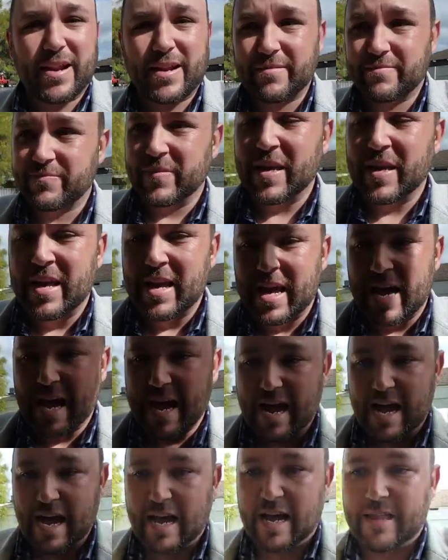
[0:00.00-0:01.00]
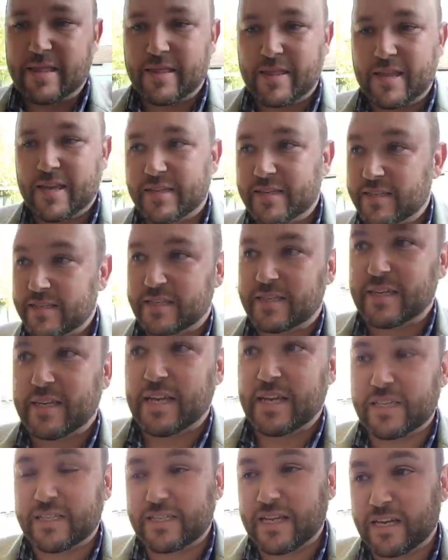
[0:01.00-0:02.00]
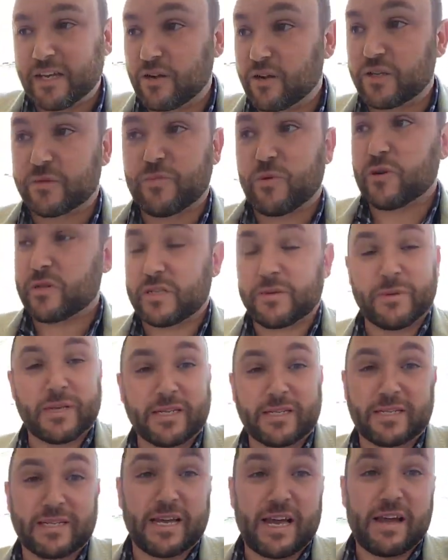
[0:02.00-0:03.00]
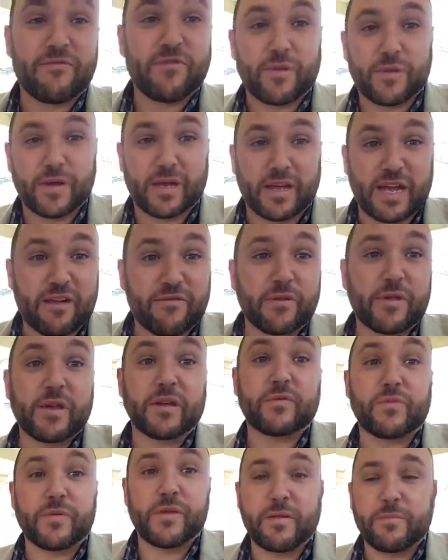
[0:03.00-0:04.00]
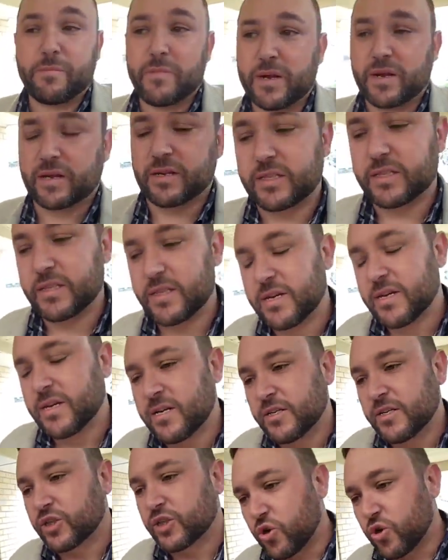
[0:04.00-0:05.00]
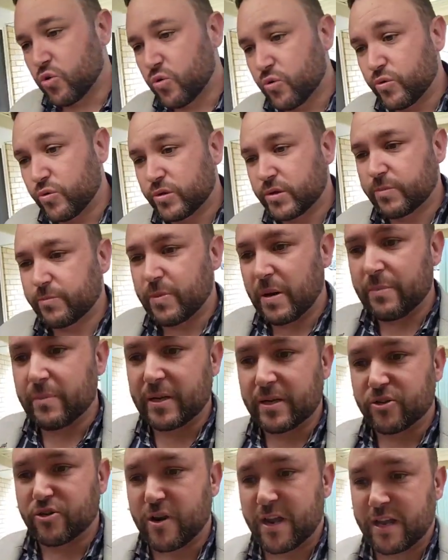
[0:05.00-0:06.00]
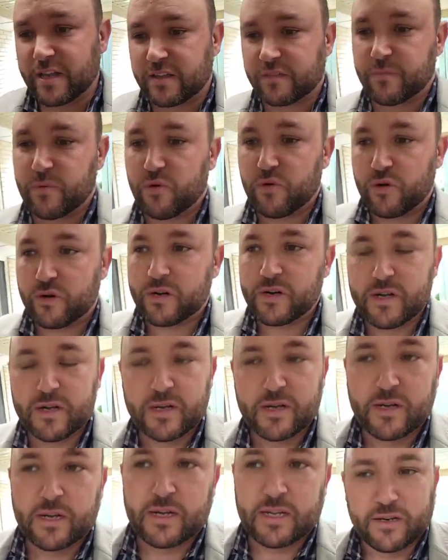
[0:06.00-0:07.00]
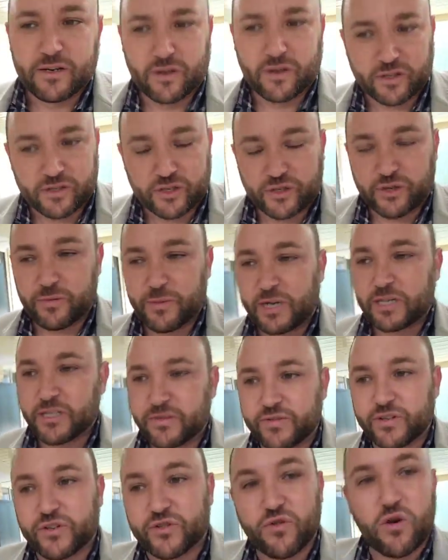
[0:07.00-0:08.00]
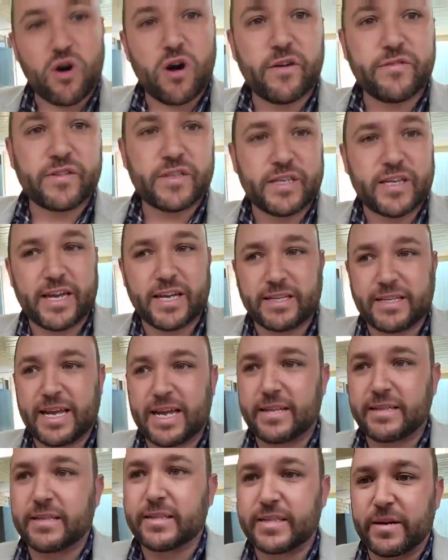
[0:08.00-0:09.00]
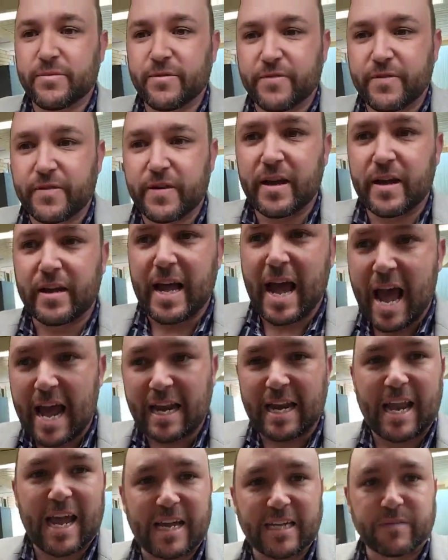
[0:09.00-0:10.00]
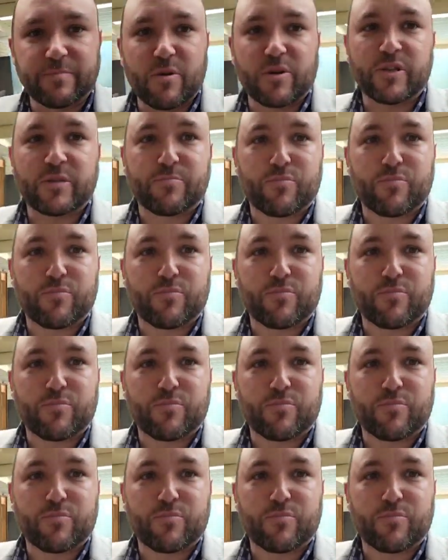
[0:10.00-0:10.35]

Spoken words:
it. This is in close proximity to everything. Everything's within minutes. Schools, public transport, not too much of a drive to get down to some of Adelaide's most